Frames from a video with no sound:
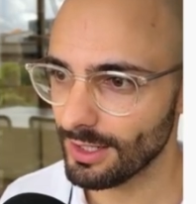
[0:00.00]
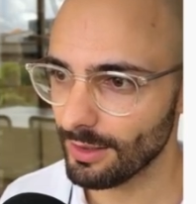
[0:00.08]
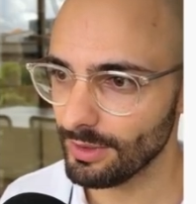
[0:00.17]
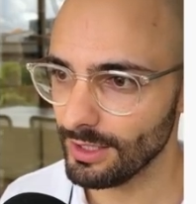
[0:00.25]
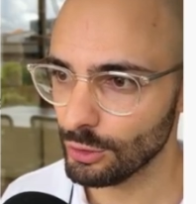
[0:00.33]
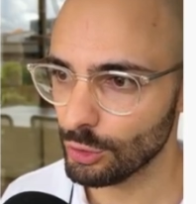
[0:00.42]

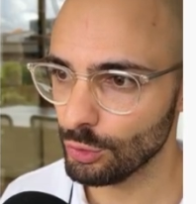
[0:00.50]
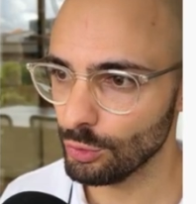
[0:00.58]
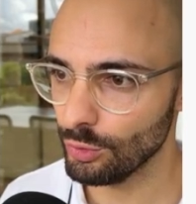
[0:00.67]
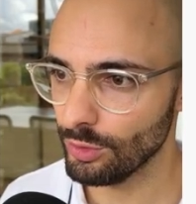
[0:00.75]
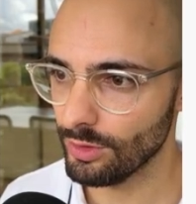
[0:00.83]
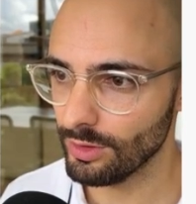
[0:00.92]
up
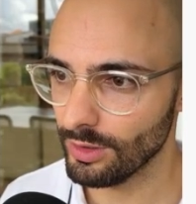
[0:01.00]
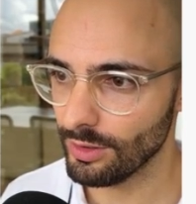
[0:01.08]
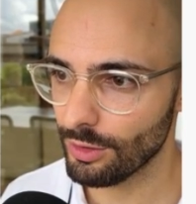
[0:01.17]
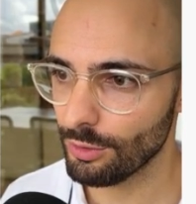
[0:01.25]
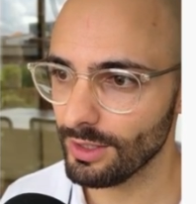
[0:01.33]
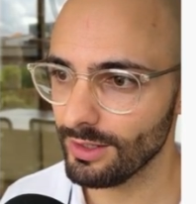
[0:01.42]
into the
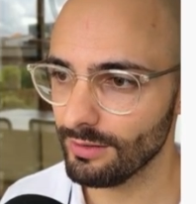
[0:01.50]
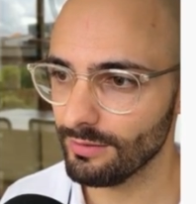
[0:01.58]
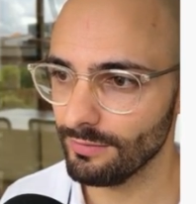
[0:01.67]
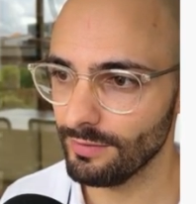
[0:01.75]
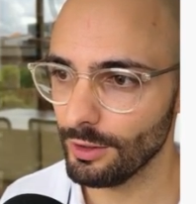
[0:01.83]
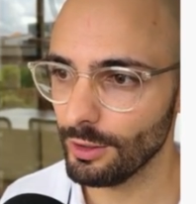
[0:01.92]
3
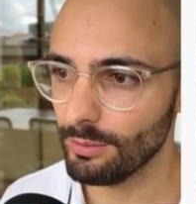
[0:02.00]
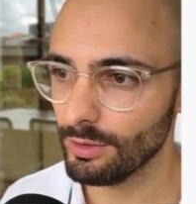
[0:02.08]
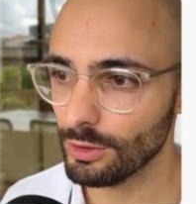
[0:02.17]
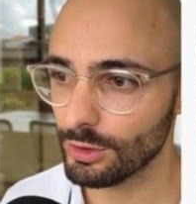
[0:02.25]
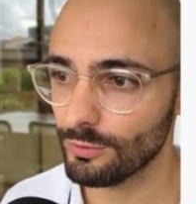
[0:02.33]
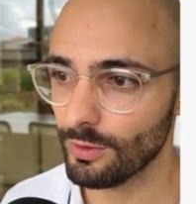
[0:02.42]

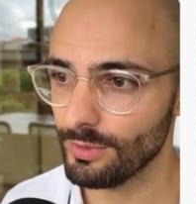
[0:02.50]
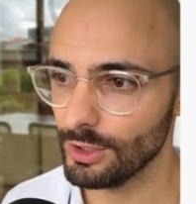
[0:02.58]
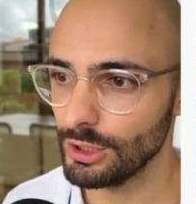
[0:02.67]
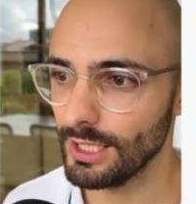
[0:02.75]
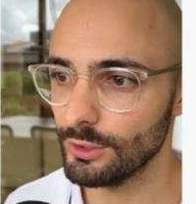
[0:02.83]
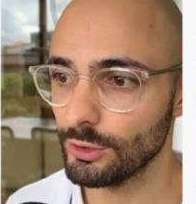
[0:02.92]
variables from the
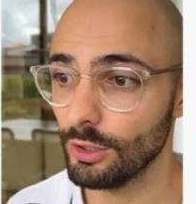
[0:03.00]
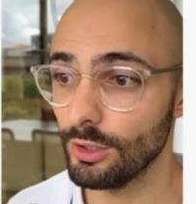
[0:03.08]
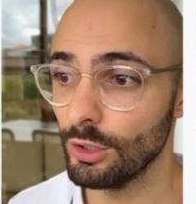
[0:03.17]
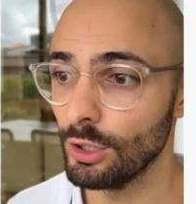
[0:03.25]
JSON.